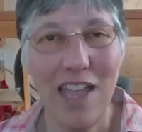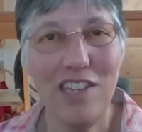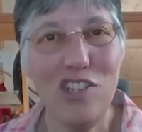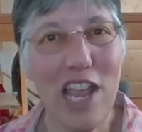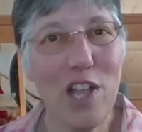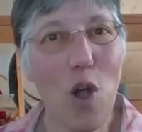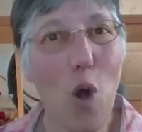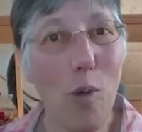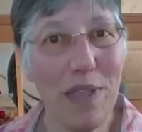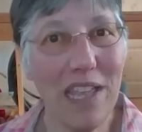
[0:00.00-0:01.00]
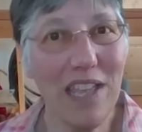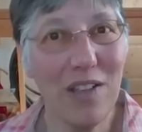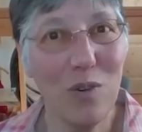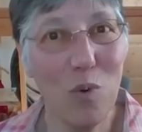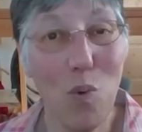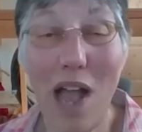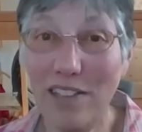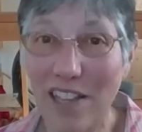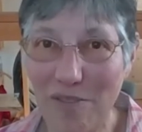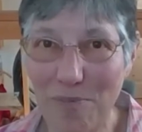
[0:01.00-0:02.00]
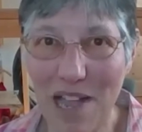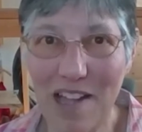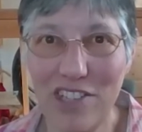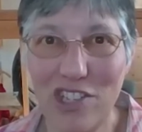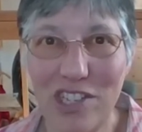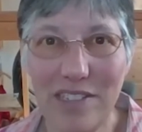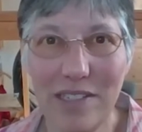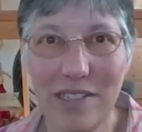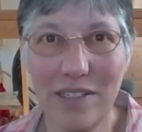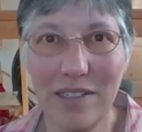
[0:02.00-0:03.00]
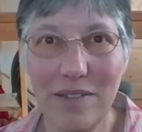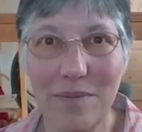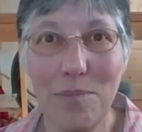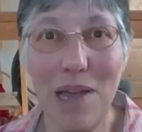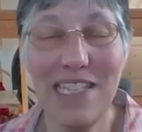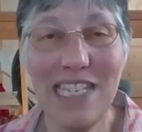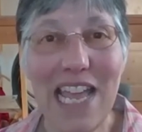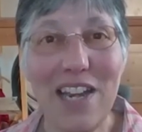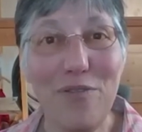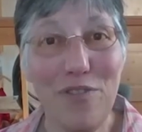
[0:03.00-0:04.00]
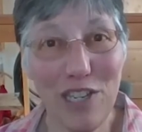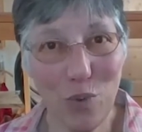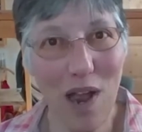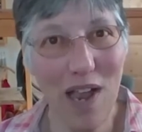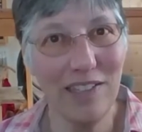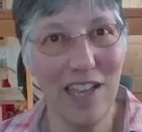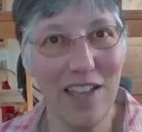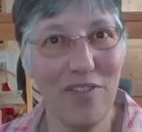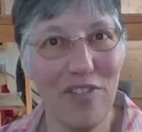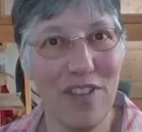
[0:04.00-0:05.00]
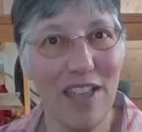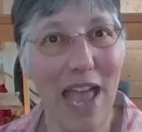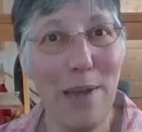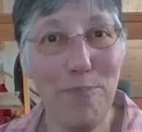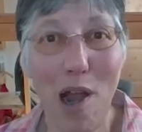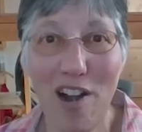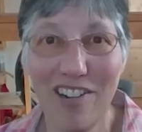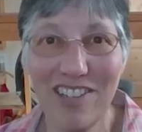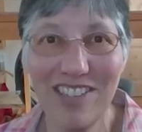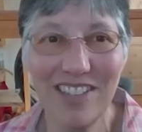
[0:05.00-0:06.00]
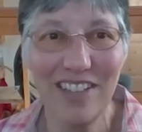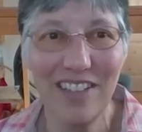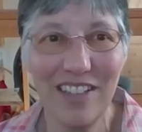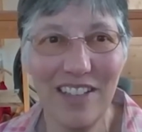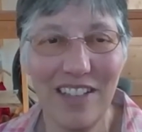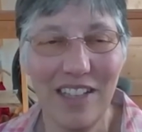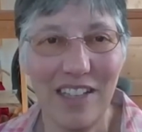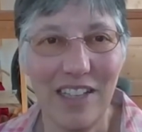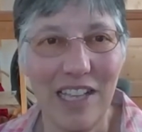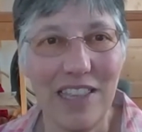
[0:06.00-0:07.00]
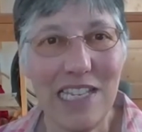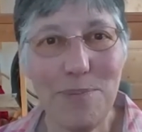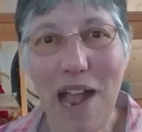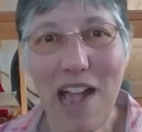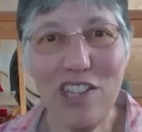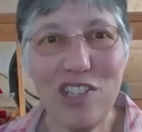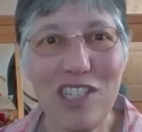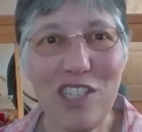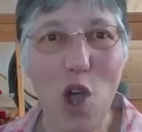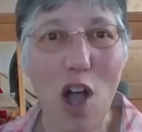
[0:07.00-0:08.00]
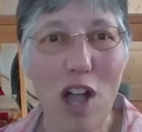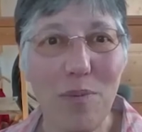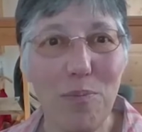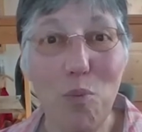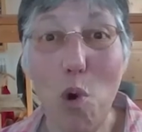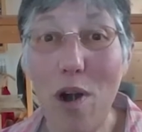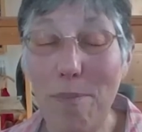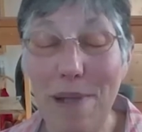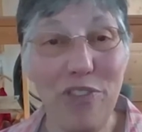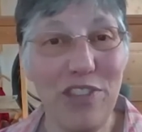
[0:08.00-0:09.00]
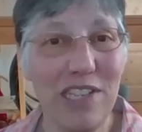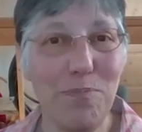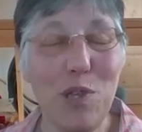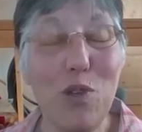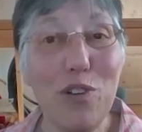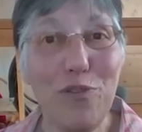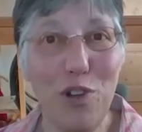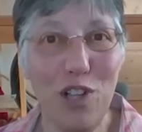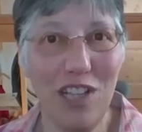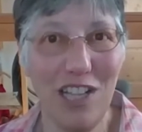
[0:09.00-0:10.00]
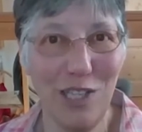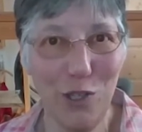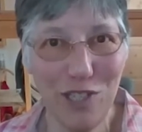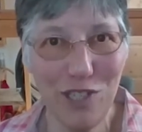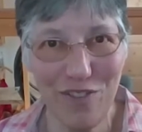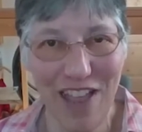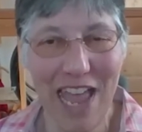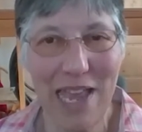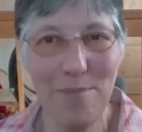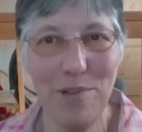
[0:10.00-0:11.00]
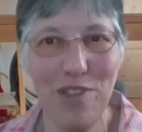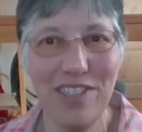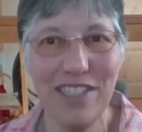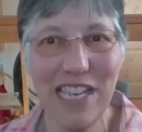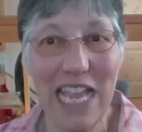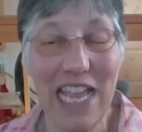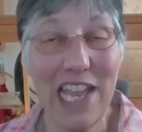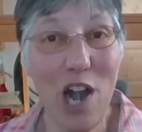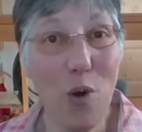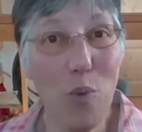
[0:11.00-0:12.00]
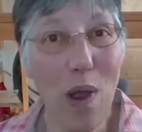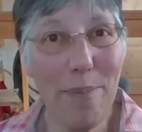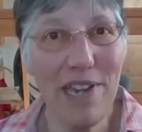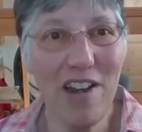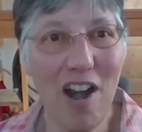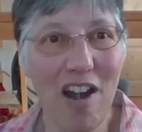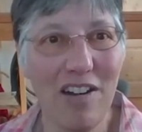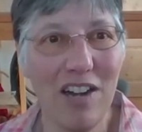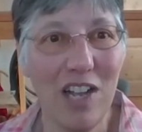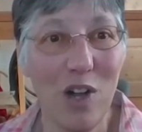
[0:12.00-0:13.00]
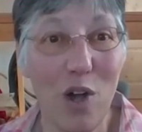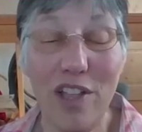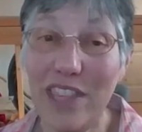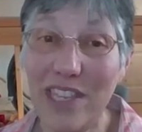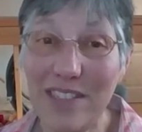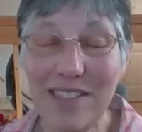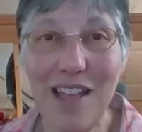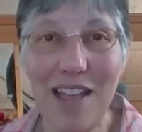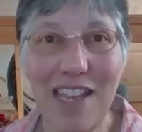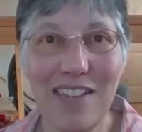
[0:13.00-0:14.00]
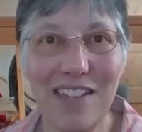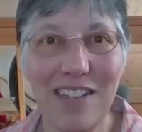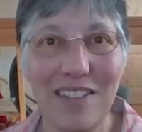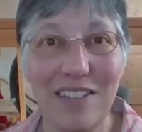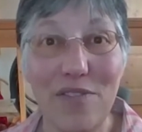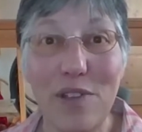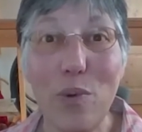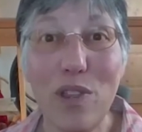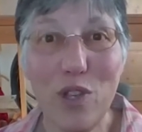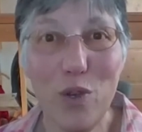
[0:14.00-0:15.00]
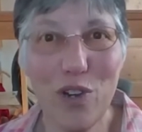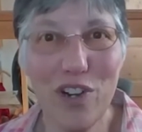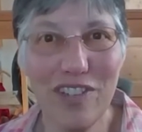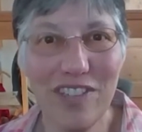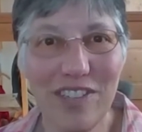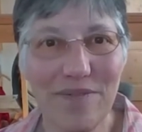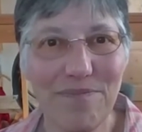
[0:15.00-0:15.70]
and Jay Colby, wildlife biologist, Montana Fish Wildlife and Parks. These biologists talk more about these beautiful, elusive animals in our webinar on this site, Living with Cougars.